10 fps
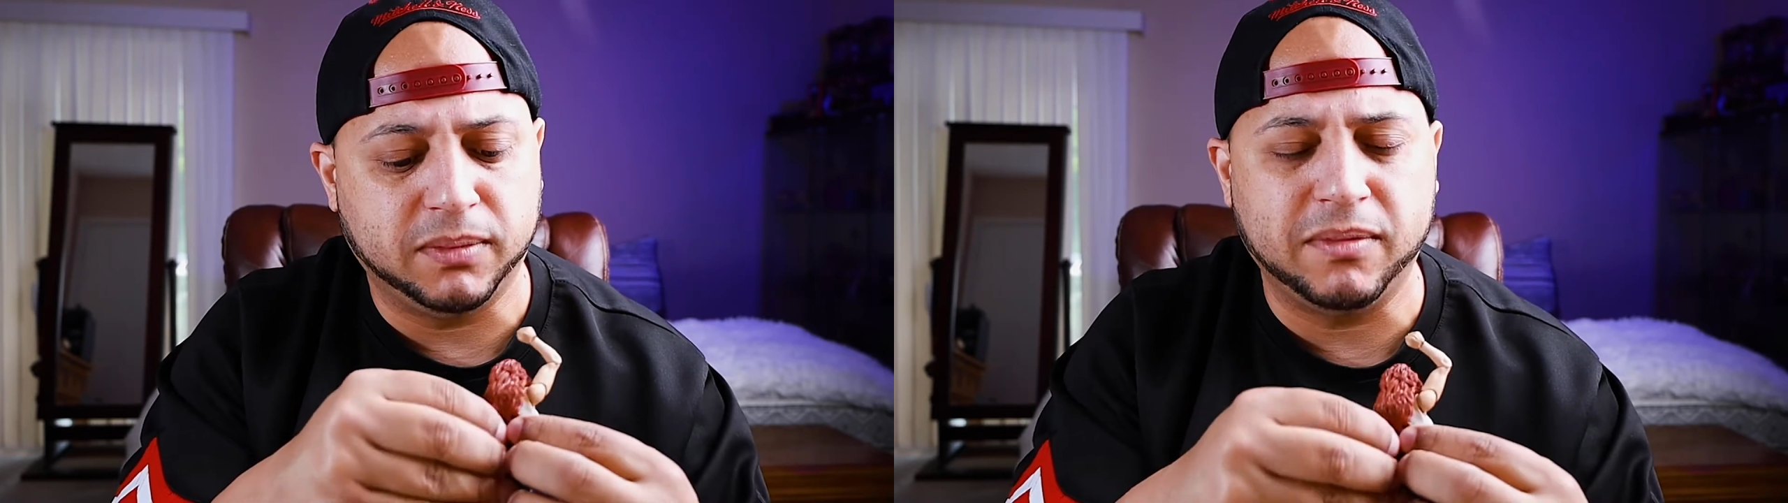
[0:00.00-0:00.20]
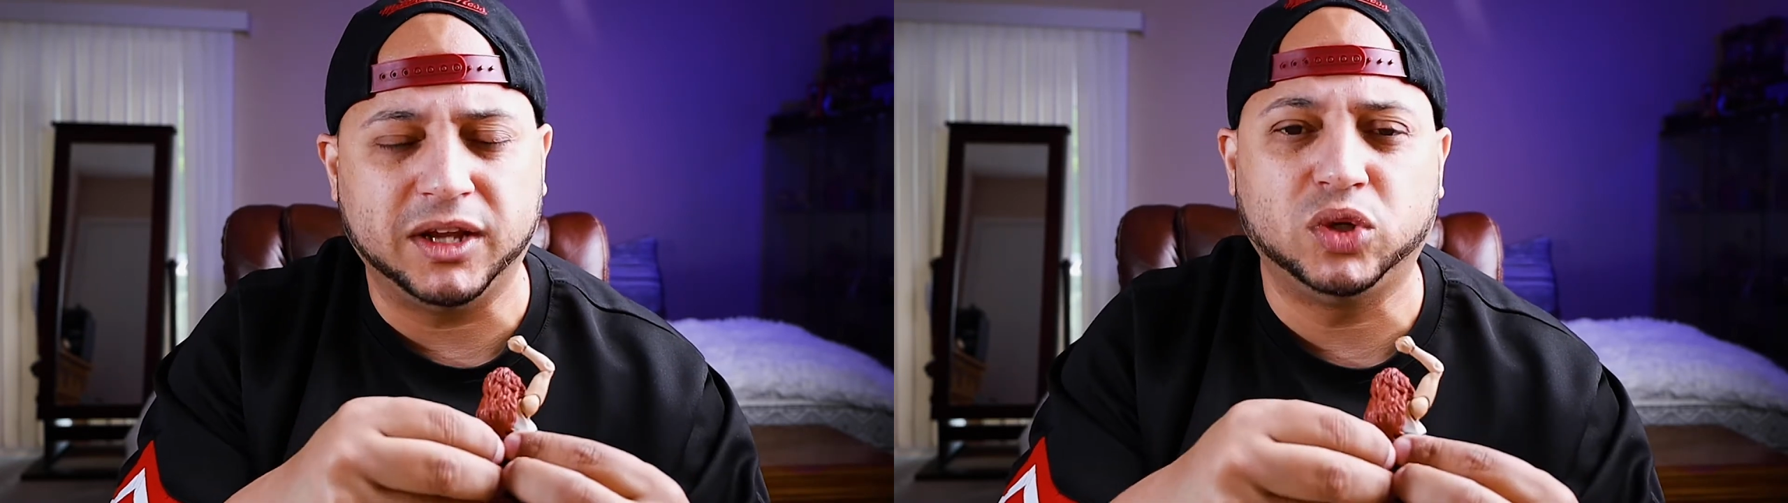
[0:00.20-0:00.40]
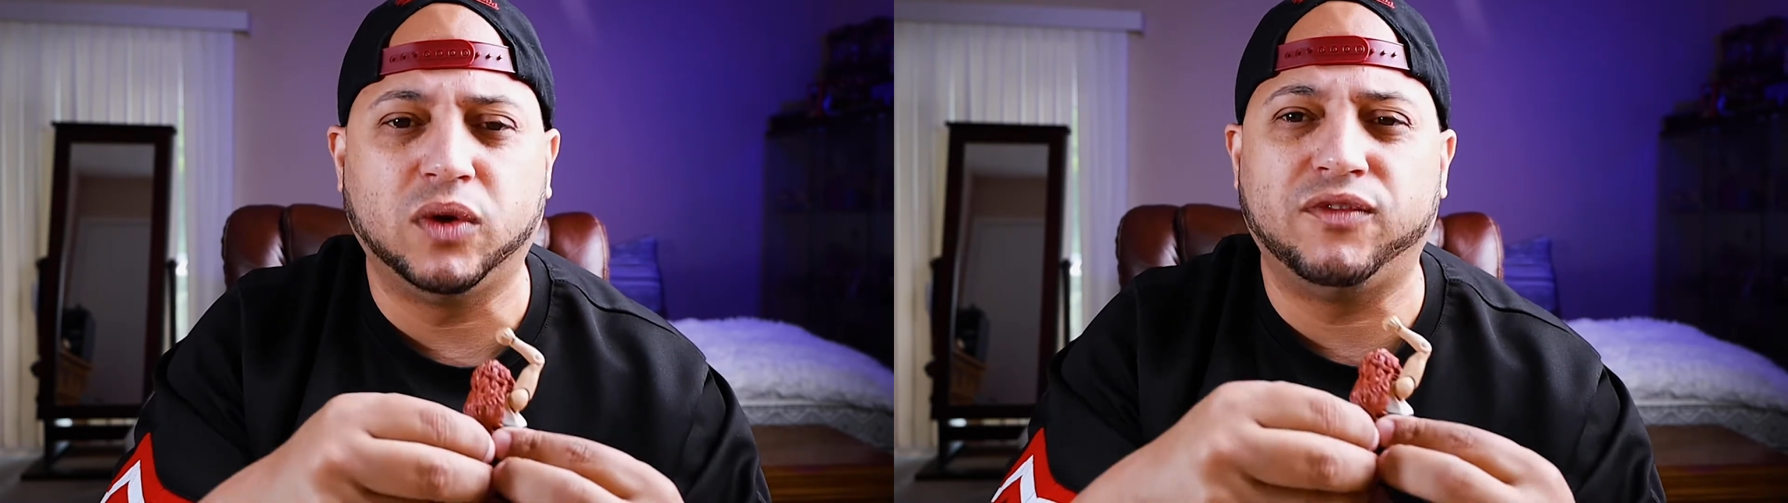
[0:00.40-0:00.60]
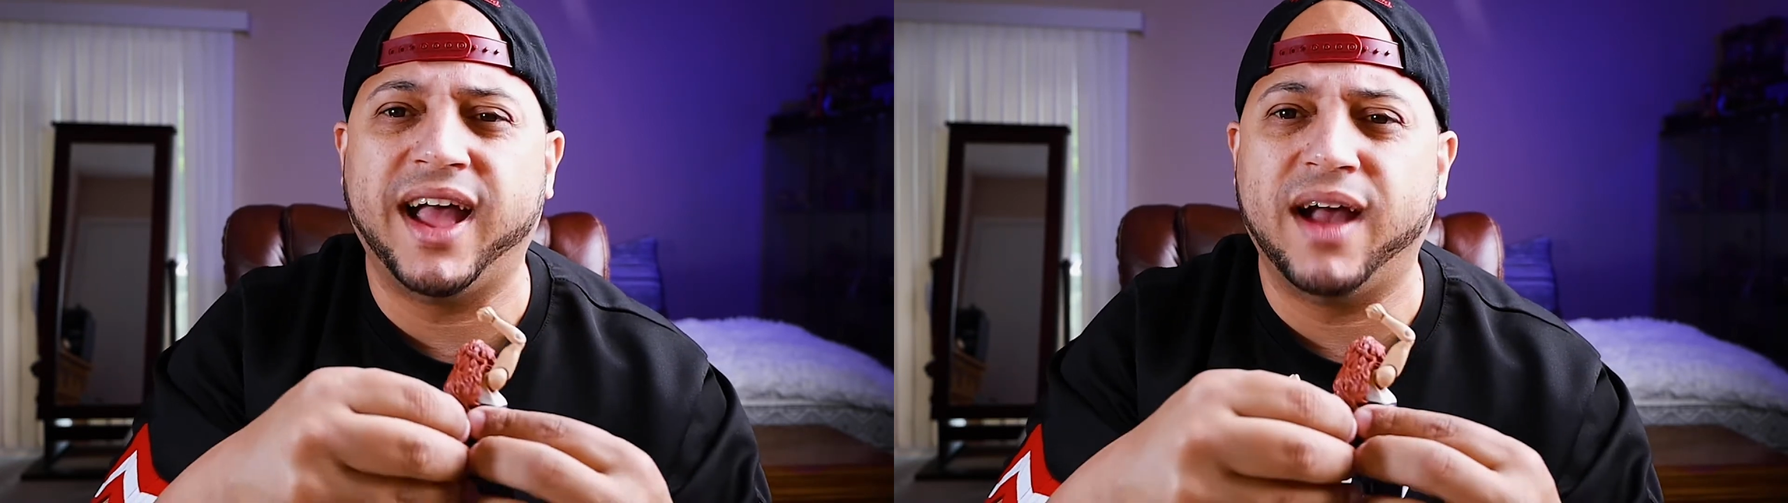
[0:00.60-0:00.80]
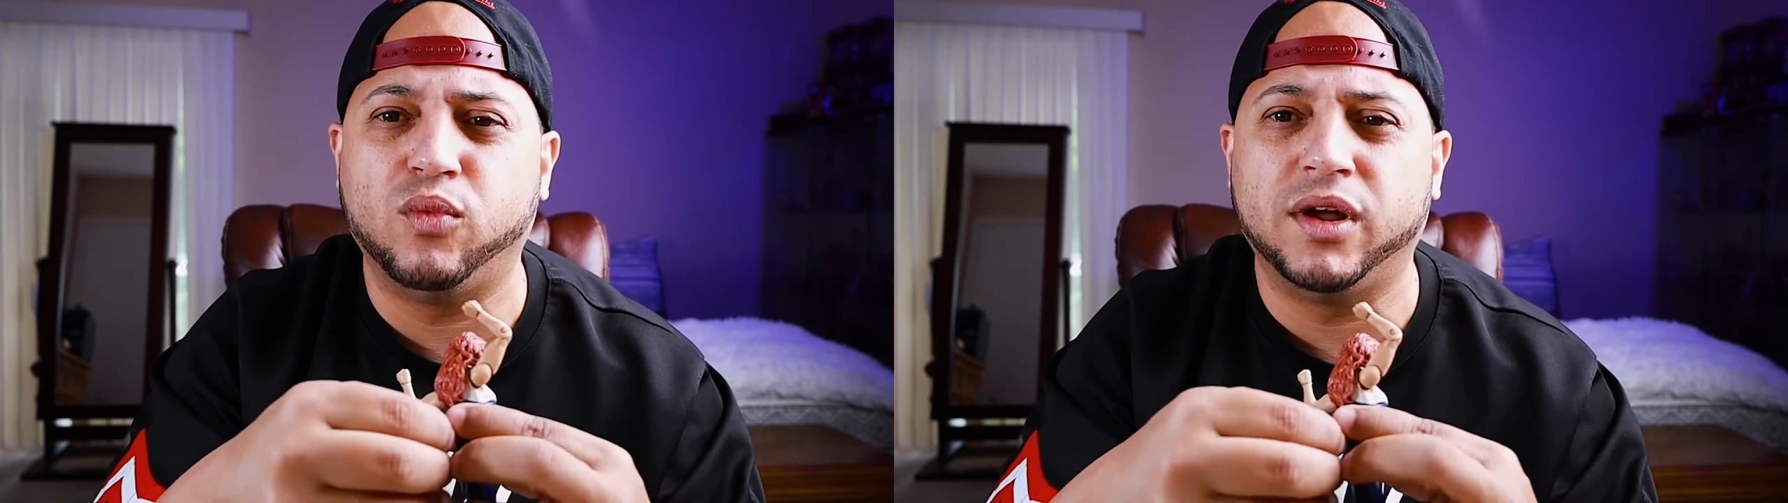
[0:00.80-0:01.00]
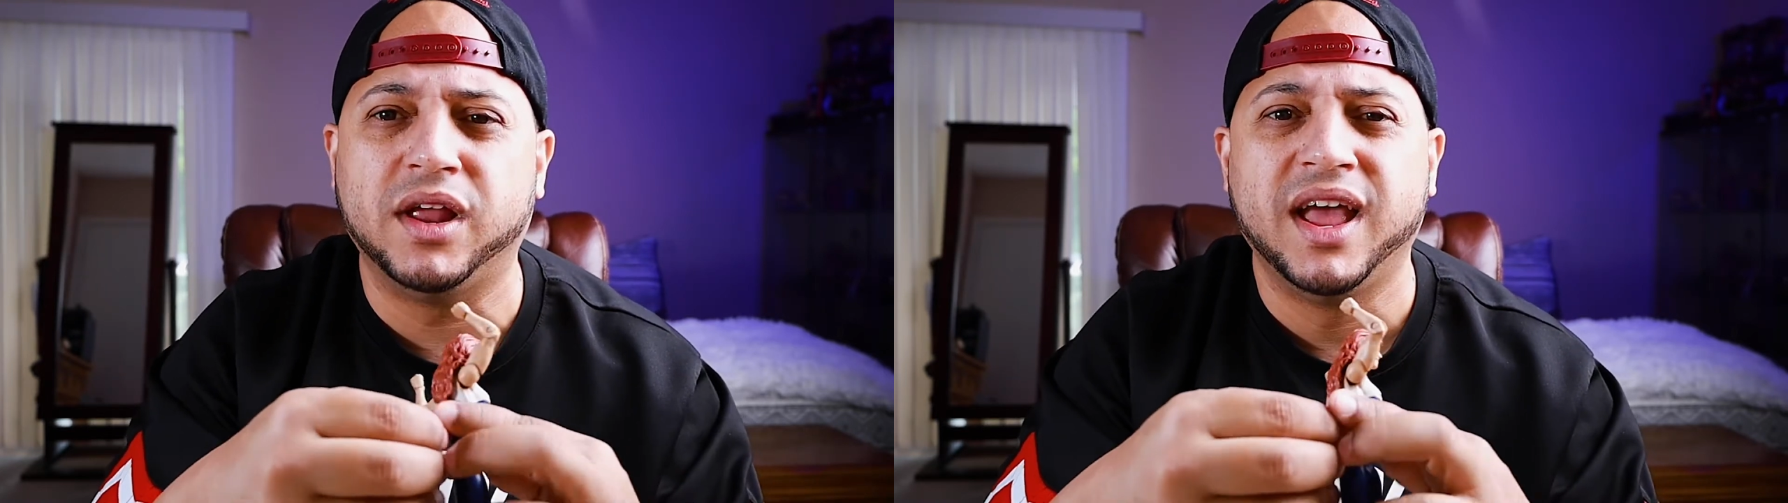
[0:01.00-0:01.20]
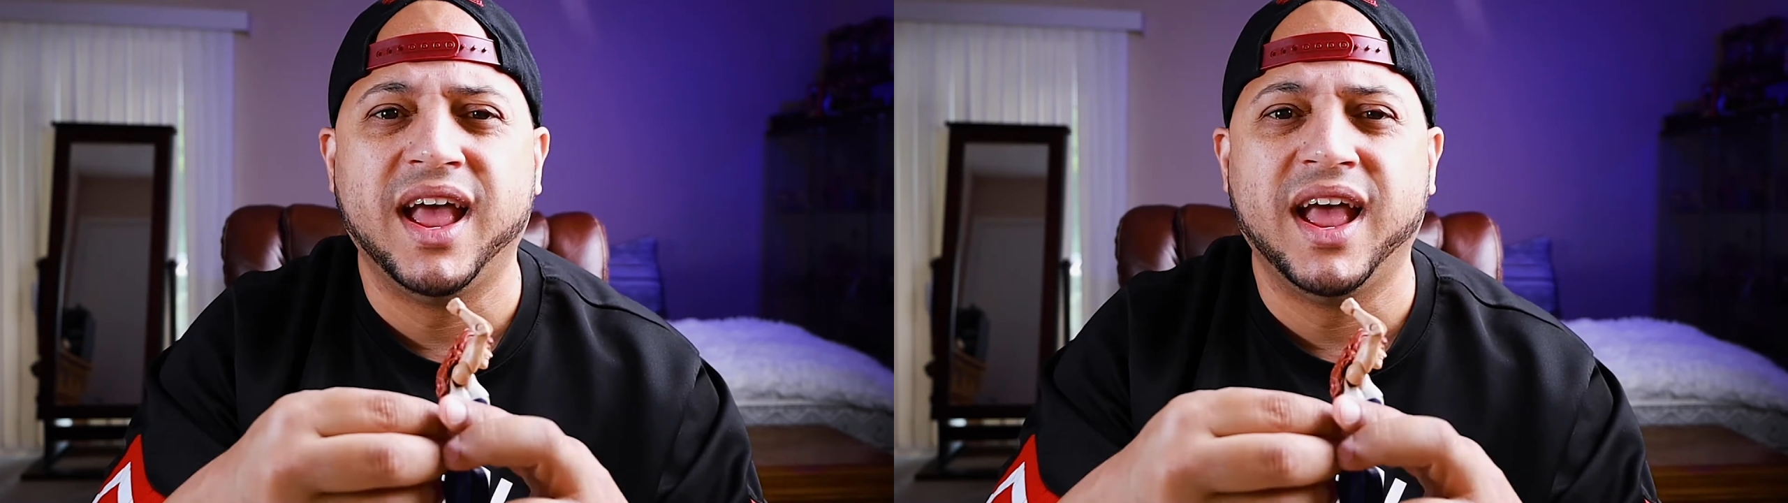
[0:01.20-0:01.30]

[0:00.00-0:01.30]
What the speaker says: I'm not sure if I have one.